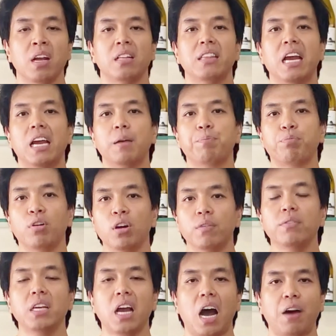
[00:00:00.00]
They
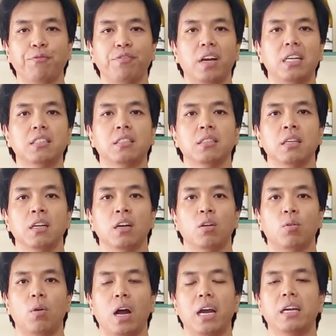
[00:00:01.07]
improved the offense,
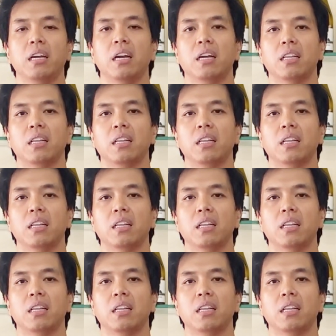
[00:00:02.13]
right?